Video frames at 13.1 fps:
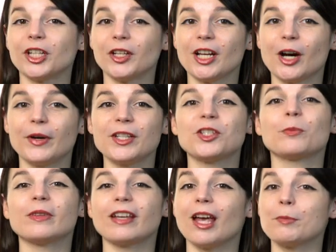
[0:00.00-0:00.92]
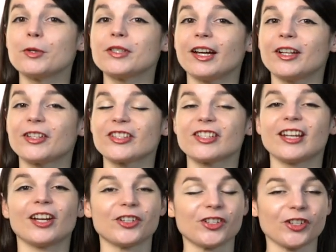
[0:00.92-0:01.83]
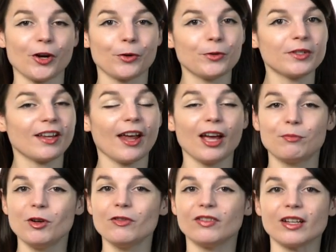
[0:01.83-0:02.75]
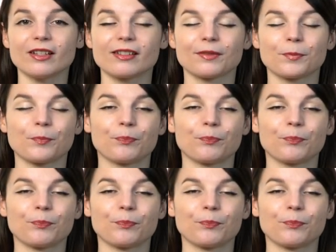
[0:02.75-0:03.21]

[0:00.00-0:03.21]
you know it, you'll be able to understand shows and movies.